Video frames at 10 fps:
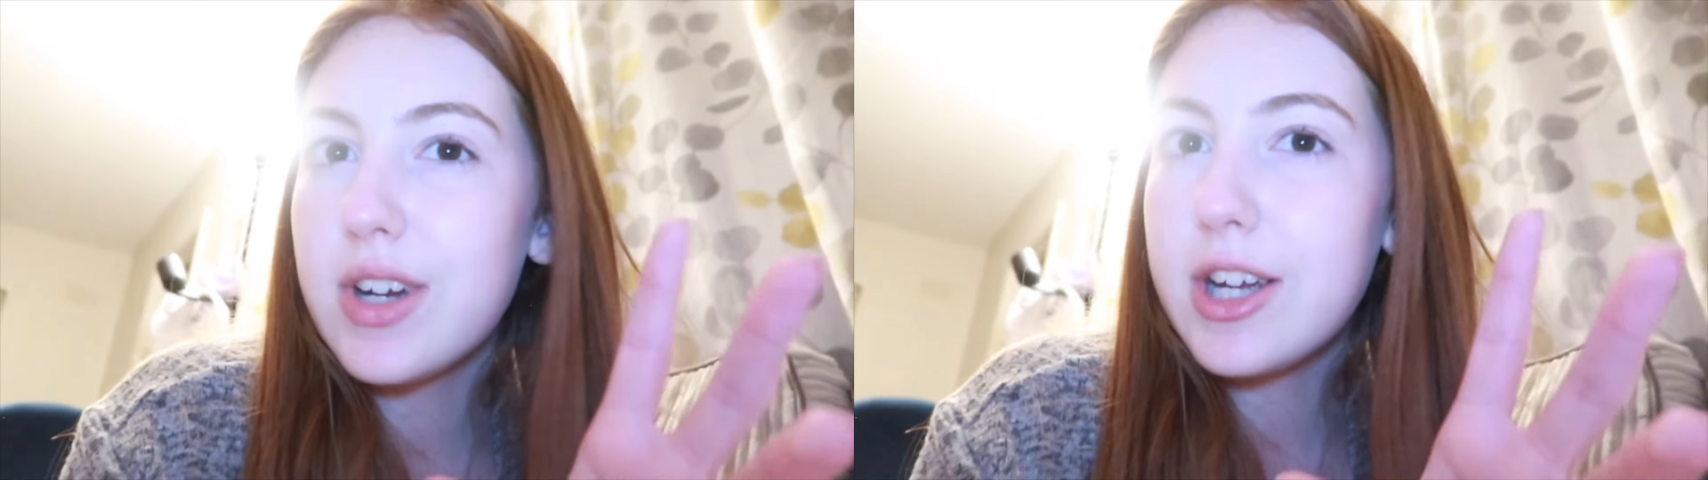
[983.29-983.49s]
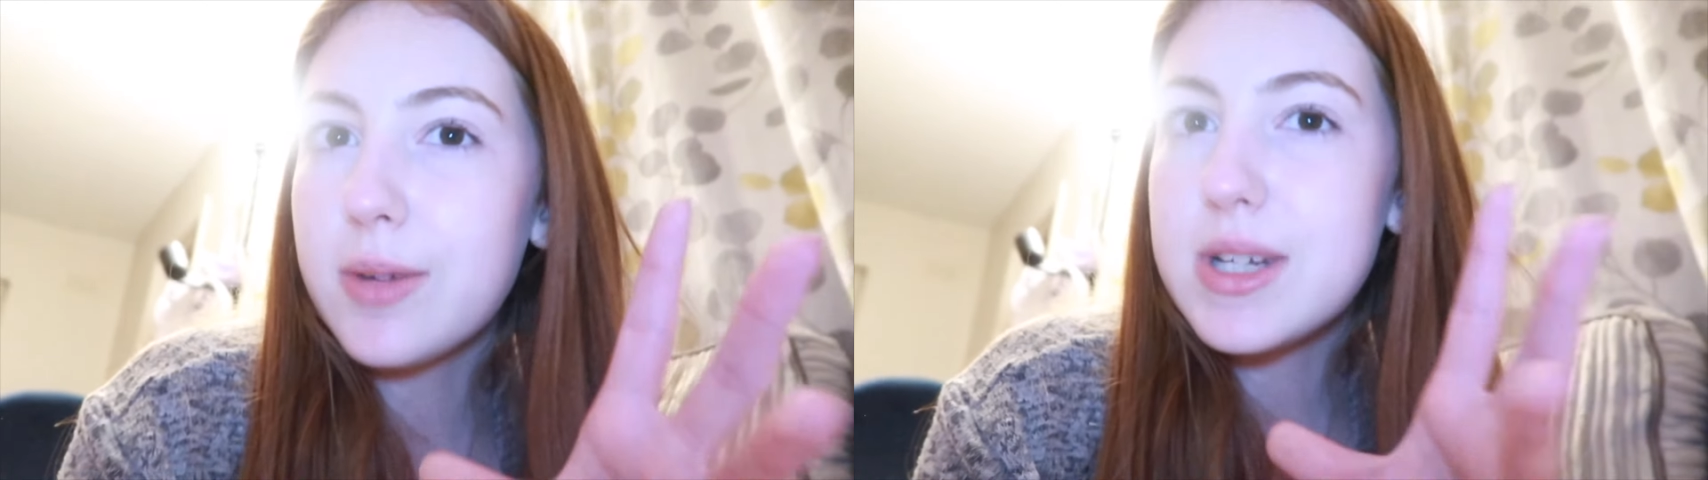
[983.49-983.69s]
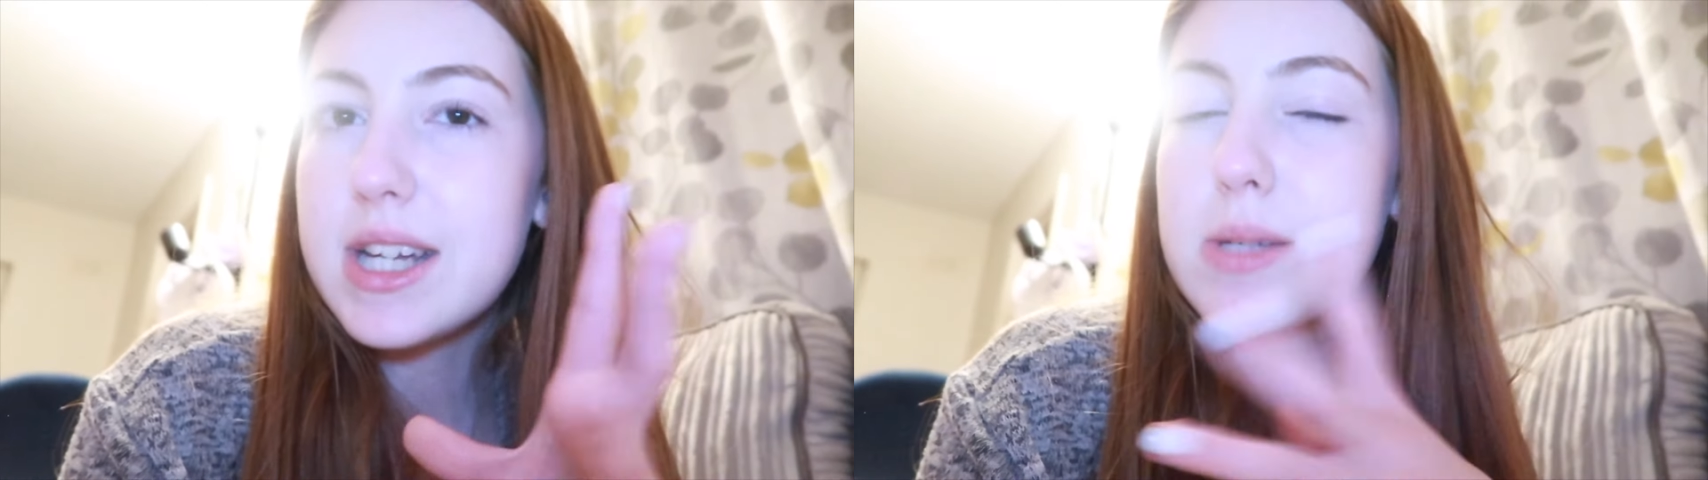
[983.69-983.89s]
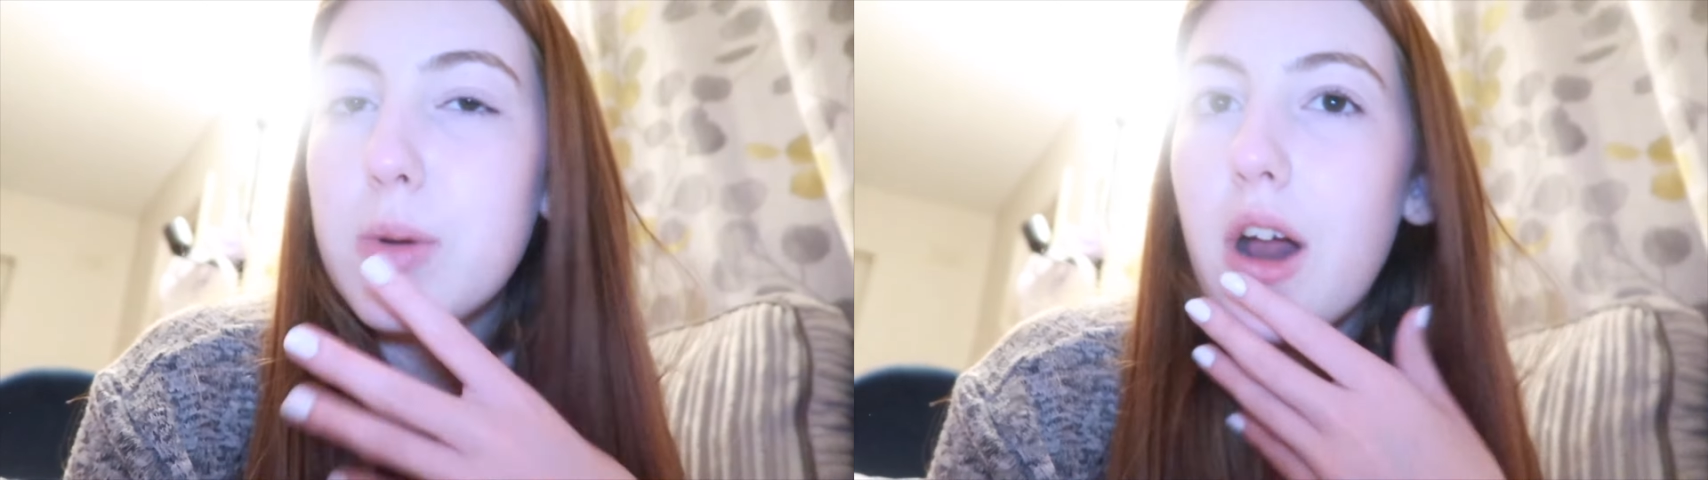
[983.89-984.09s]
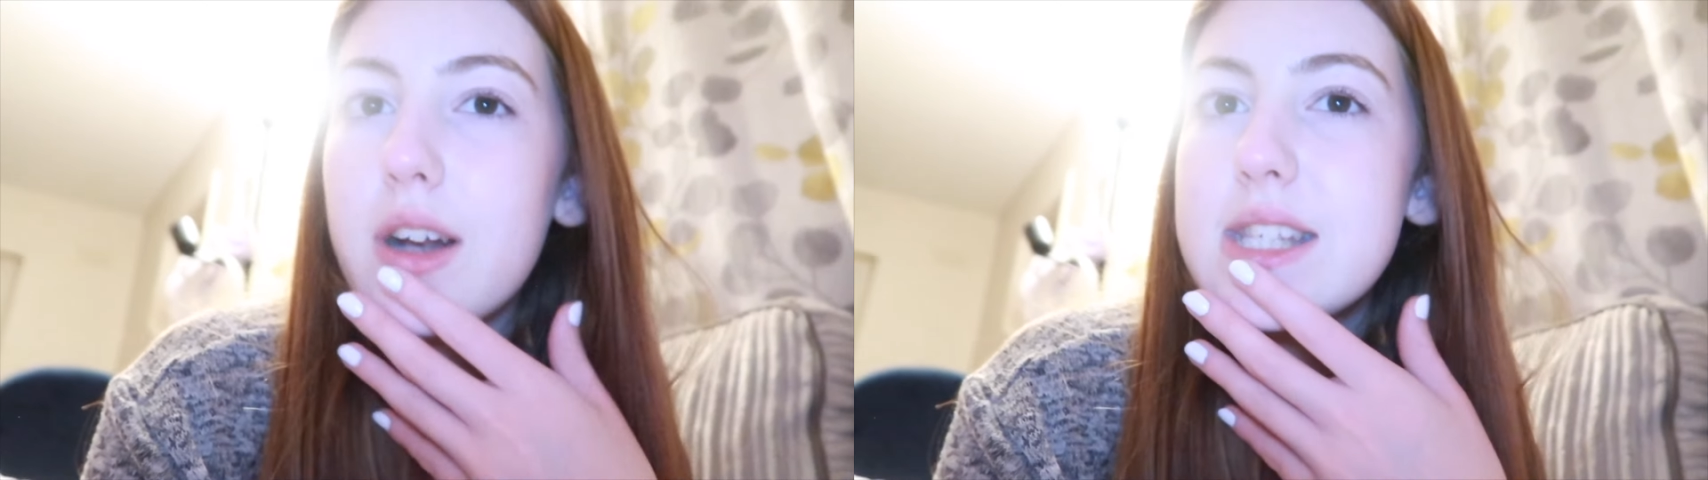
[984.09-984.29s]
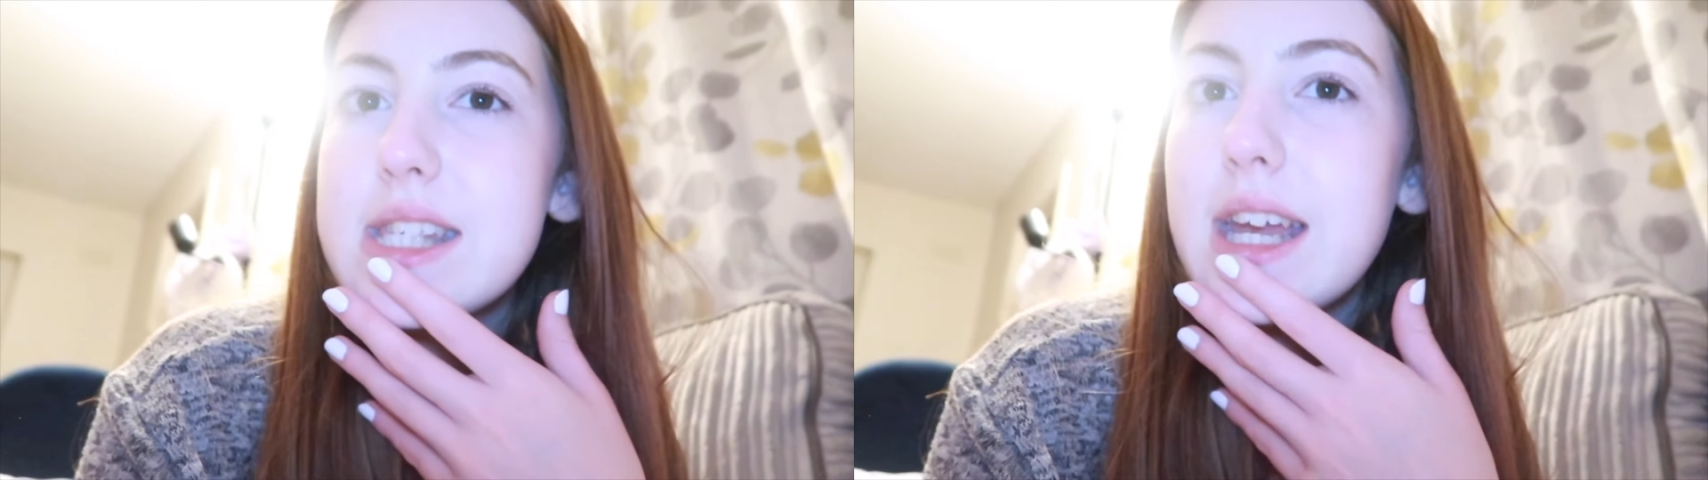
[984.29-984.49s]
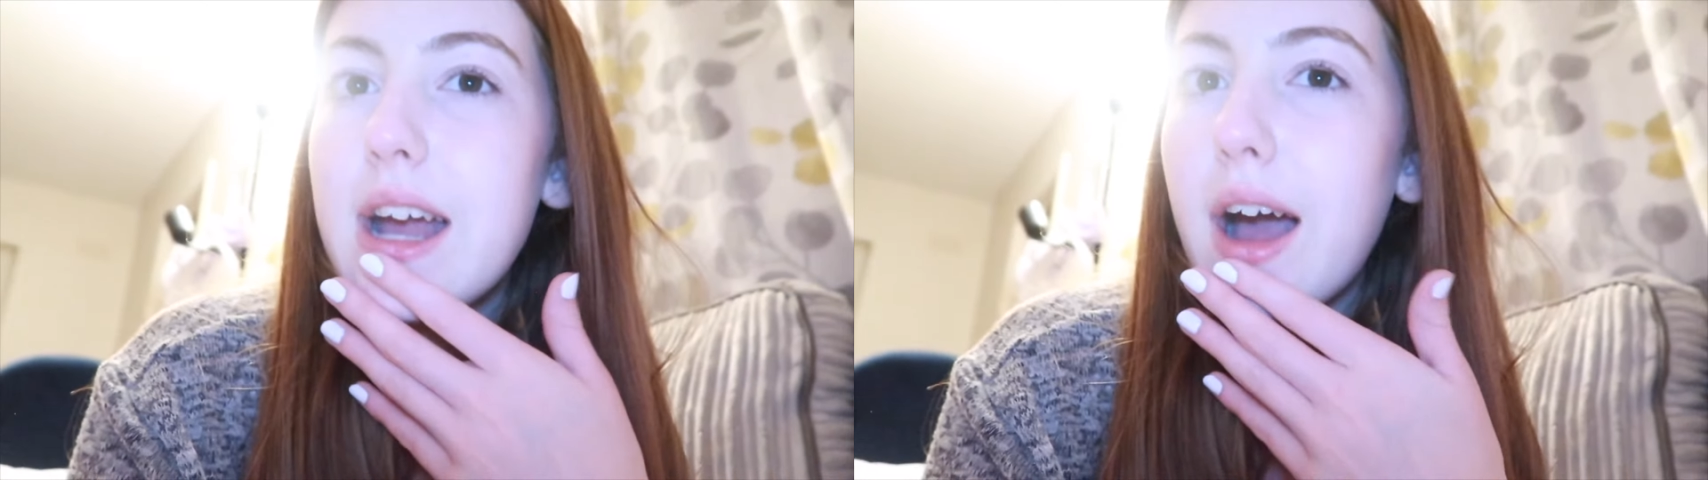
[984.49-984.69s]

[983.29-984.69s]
reading updates, but honestly,